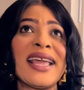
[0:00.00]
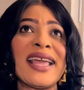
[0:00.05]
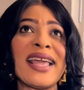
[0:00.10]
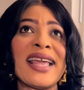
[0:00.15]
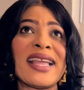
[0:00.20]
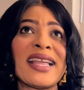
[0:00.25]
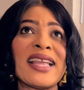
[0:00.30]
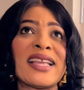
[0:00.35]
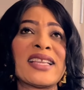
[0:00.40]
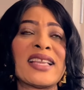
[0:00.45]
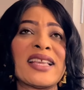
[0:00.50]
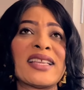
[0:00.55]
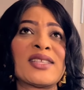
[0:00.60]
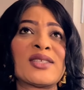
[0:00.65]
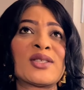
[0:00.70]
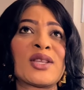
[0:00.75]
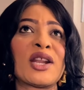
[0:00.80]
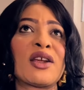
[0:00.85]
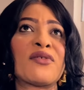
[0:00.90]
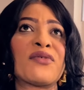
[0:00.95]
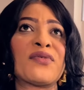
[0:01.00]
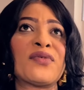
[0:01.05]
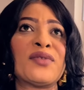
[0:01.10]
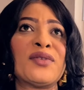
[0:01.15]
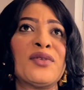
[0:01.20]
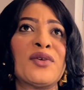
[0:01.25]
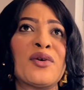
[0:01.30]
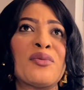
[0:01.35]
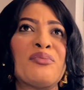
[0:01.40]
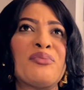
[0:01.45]
it sort
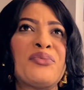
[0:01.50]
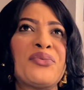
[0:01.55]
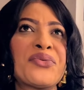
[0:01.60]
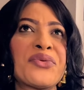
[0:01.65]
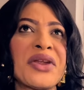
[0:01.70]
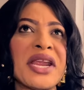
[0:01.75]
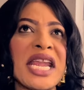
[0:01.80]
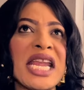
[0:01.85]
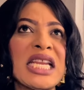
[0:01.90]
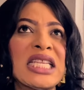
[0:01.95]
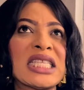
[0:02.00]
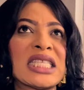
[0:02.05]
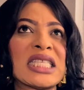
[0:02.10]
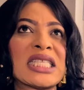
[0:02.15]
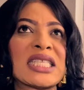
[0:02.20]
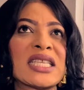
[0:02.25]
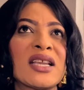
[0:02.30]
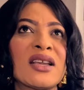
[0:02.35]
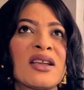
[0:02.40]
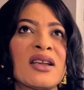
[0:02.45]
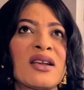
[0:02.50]
of, breeds,